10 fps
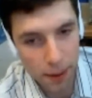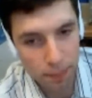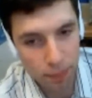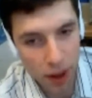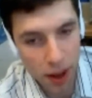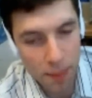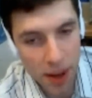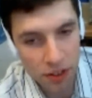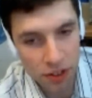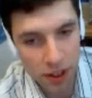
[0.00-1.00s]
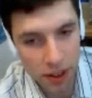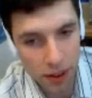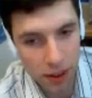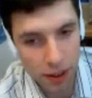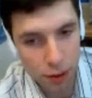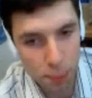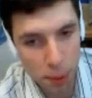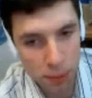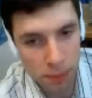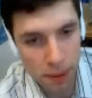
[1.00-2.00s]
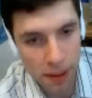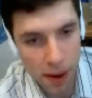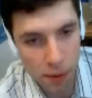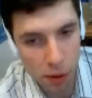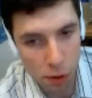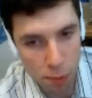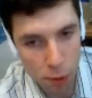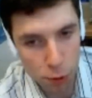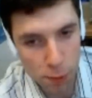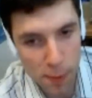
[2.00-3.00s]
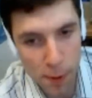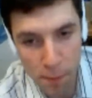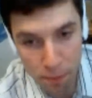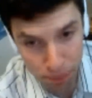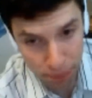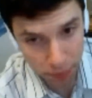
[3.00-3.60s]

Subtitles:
I imagine that it's probably that way with most people